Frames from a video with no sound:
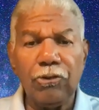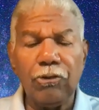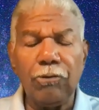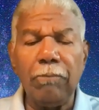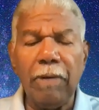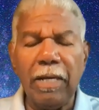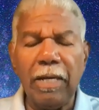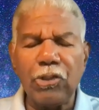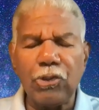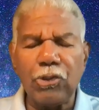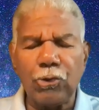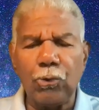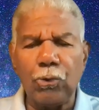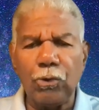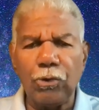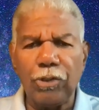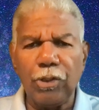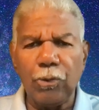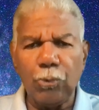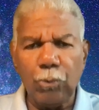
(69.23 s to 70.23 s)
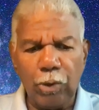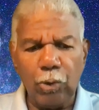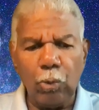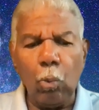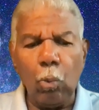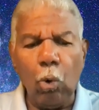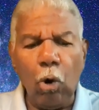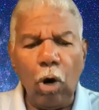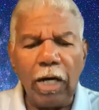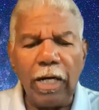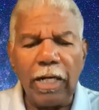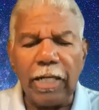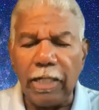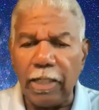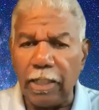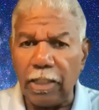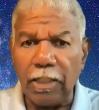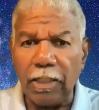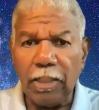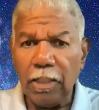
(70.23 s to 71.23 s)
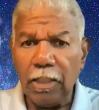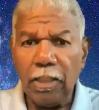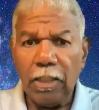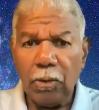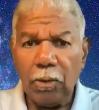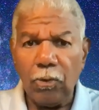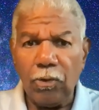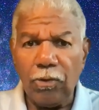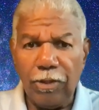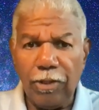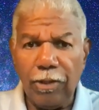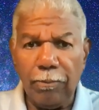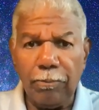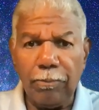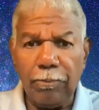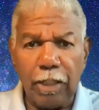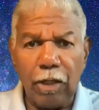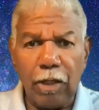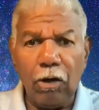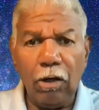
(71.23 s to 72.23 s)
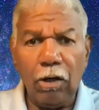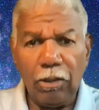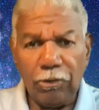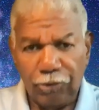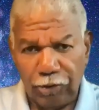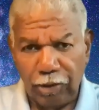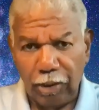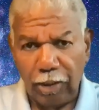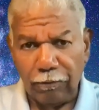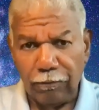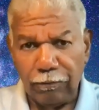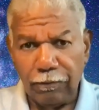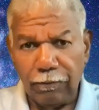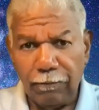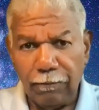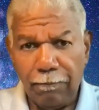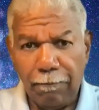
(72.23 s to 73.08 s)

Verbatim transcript: to make sure that we're walking with Him because of